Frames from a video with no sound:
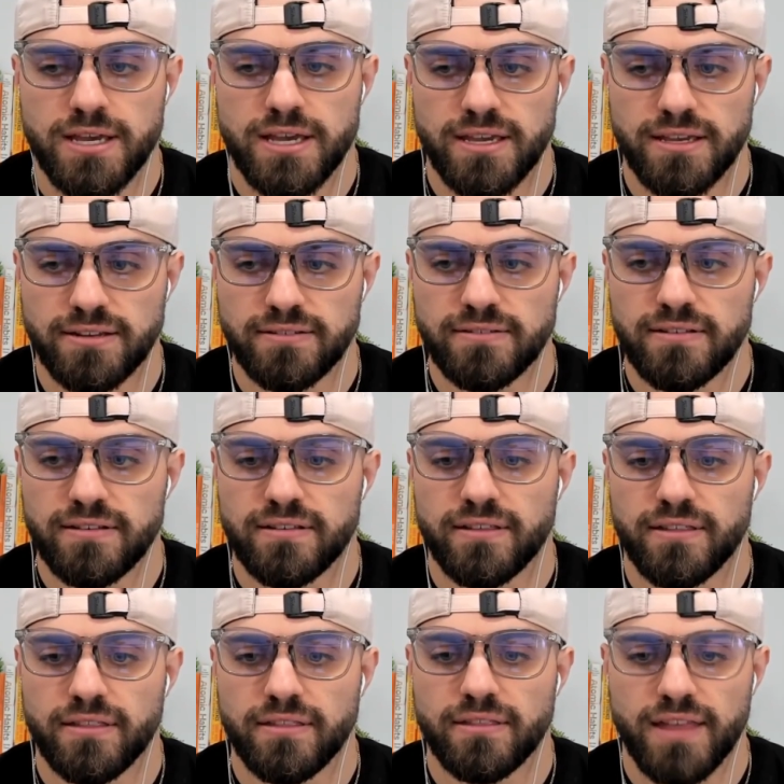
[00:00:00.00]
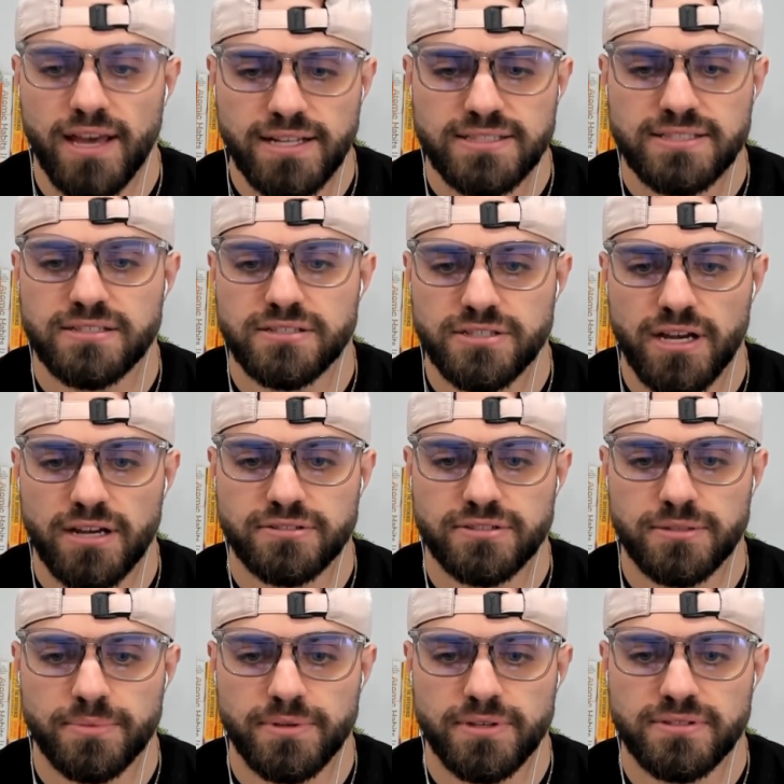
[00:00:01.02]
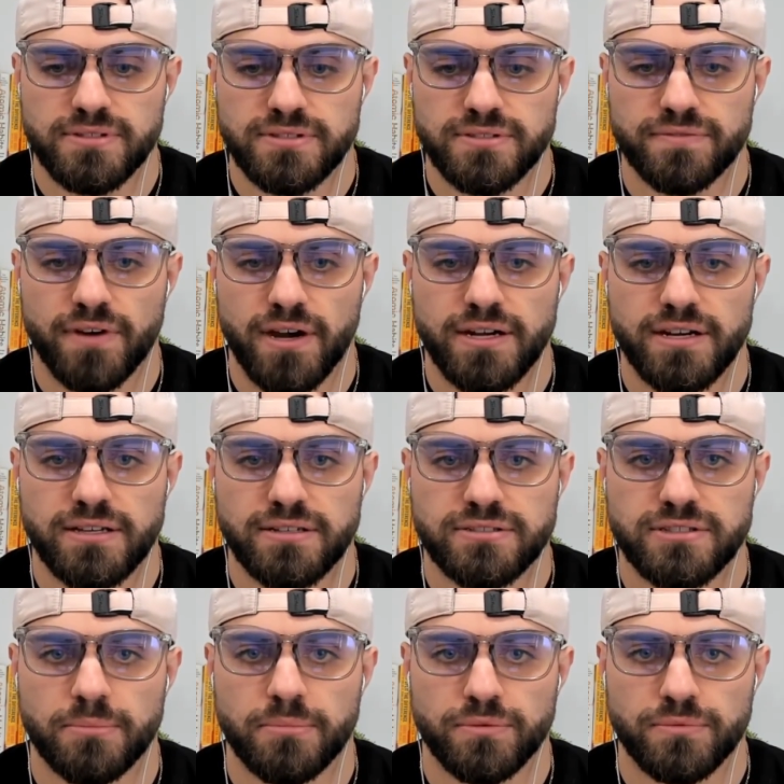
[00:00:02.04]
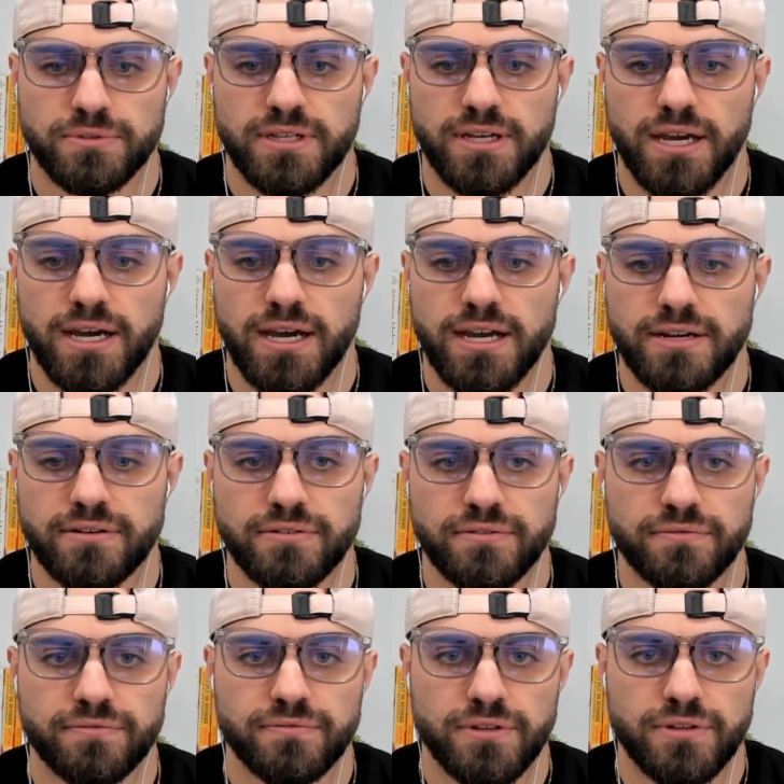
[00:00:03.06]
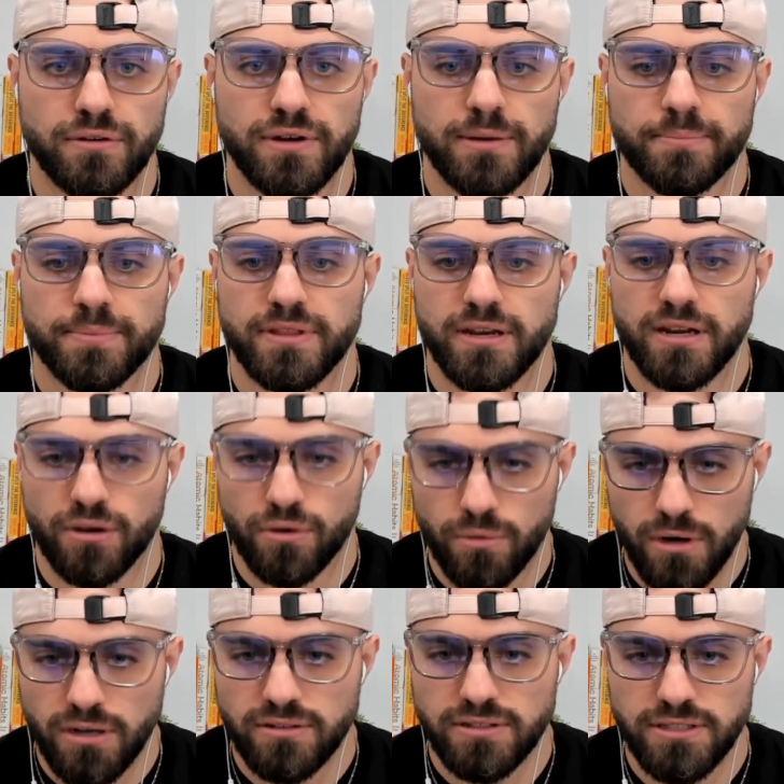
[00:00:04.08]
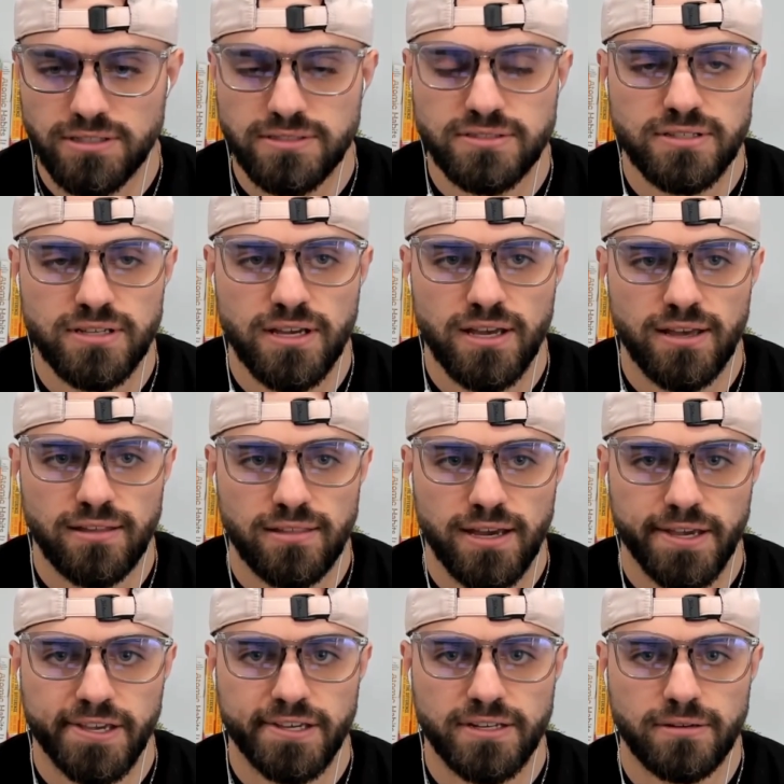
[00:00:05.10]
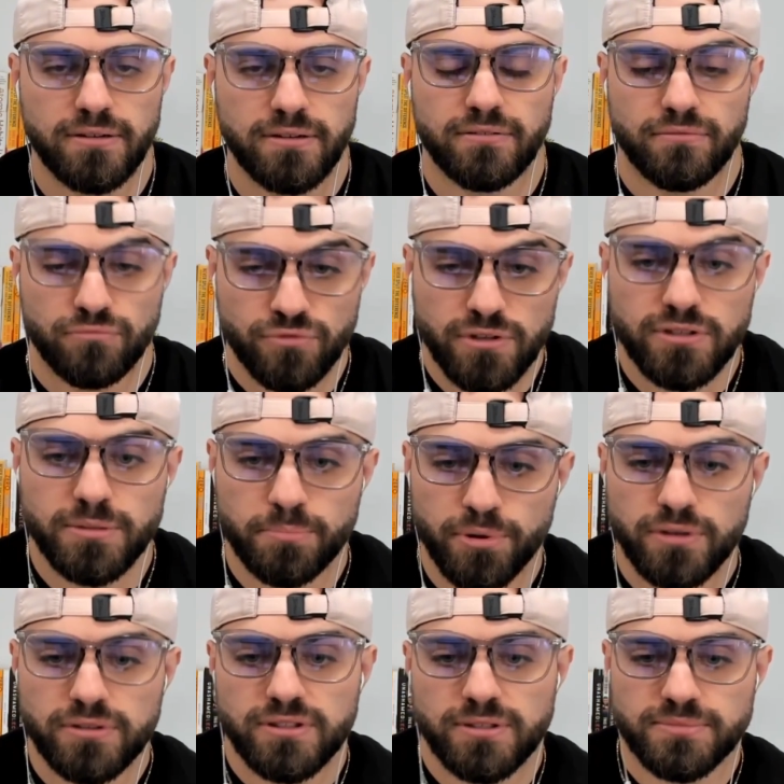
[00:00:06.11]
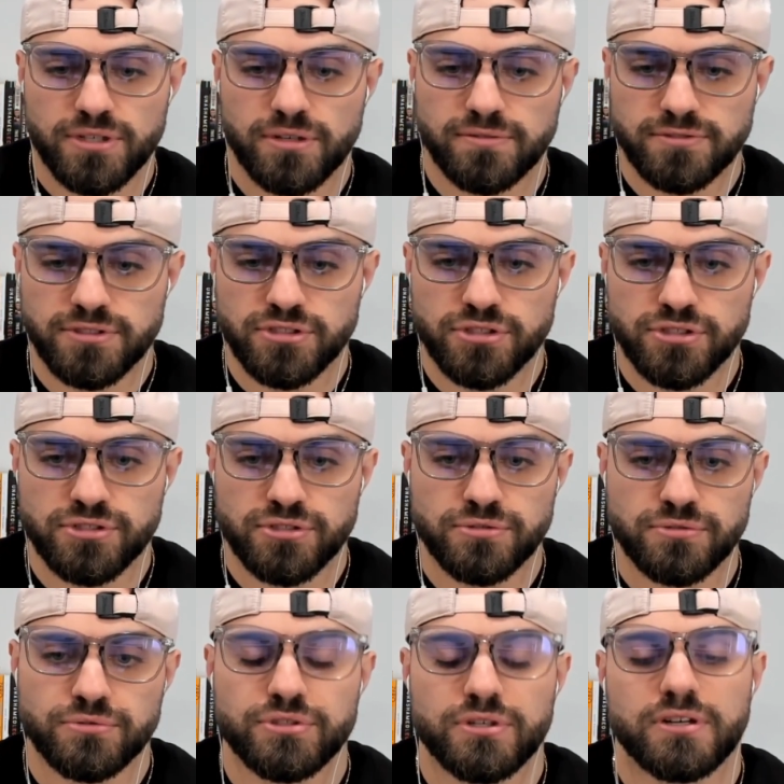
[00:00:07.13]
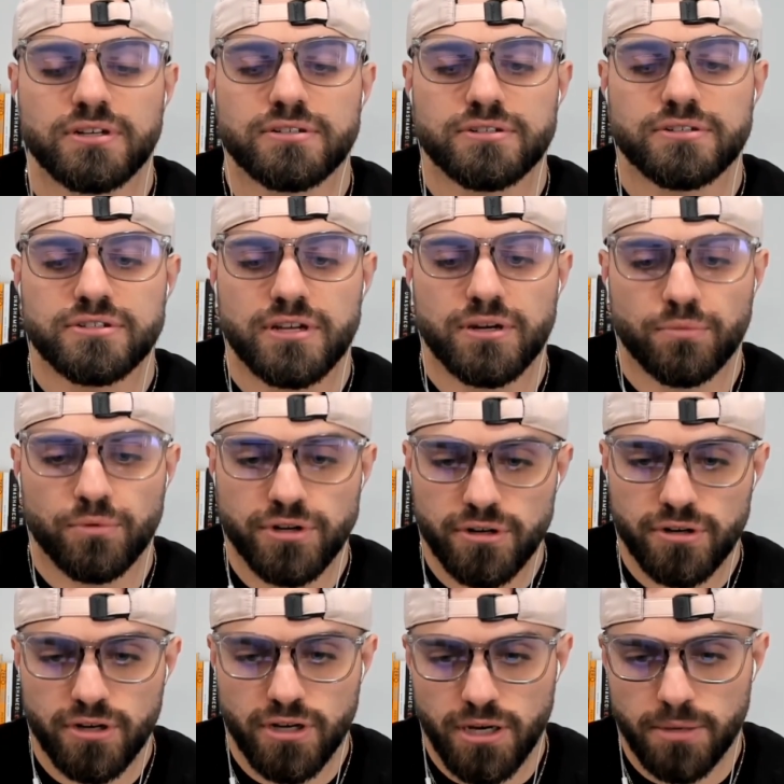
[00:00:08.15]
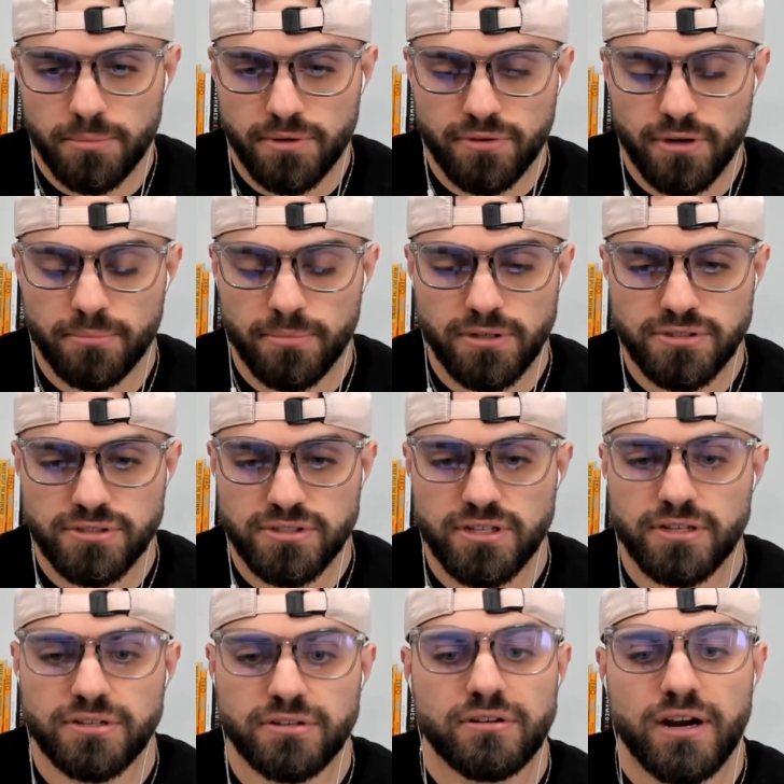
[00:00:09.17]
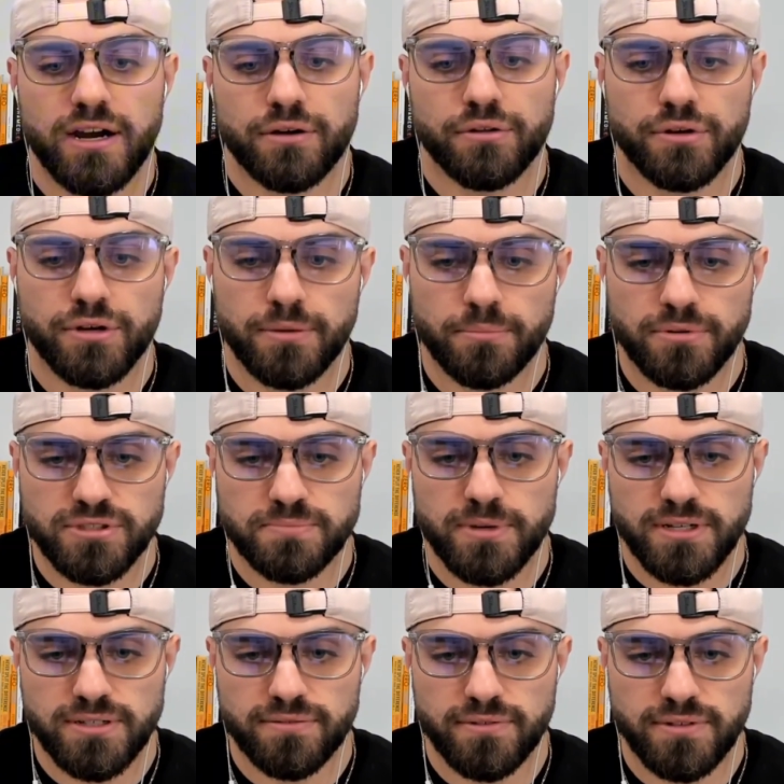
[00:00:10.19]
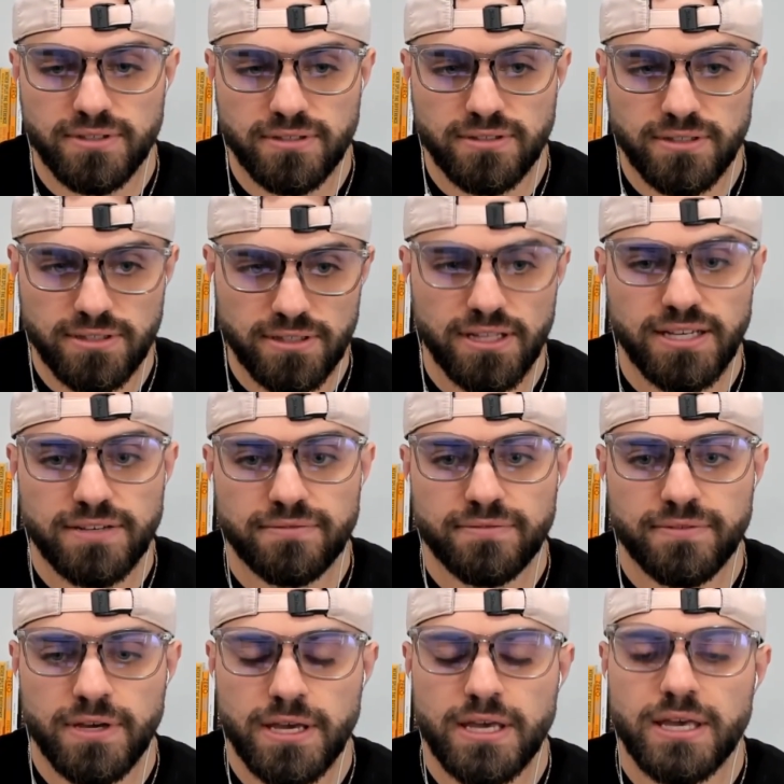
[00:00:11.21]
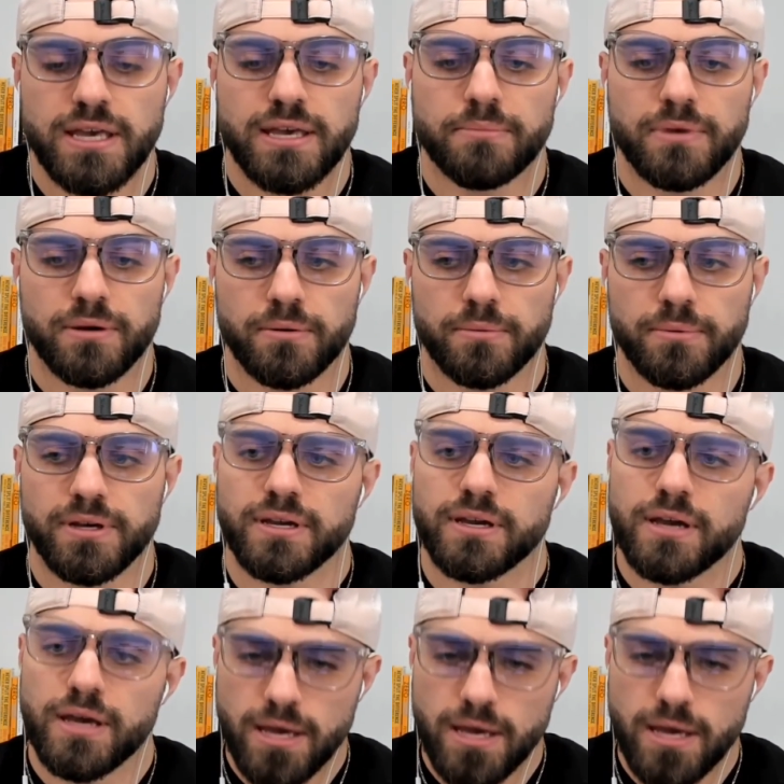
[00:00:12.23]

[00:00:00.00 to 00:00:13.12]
And that's the challenging piece is finding someone with the kind of, empathetic qualities that can really put themselves in your shoes, understand where you're coming from, understand your outlook and perspective in life, and be able to be like,